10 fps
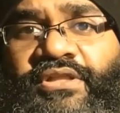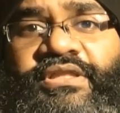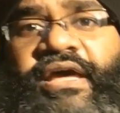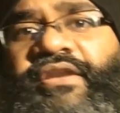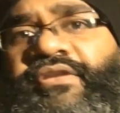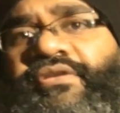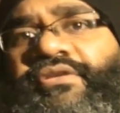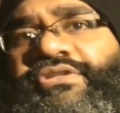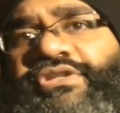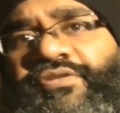Then
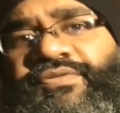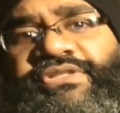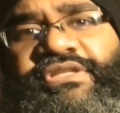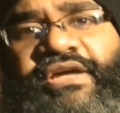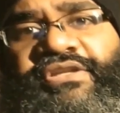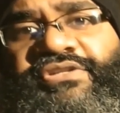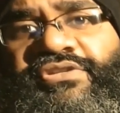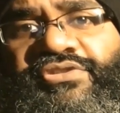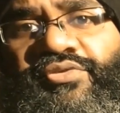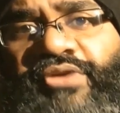Derf decided
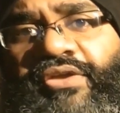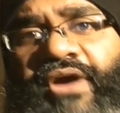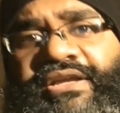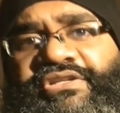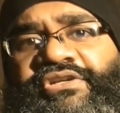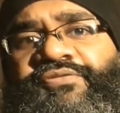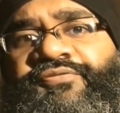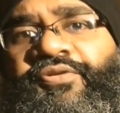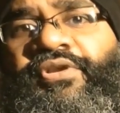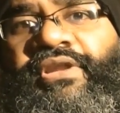to rewrite it
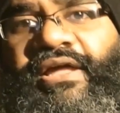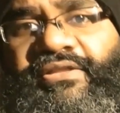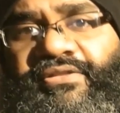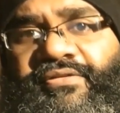full length.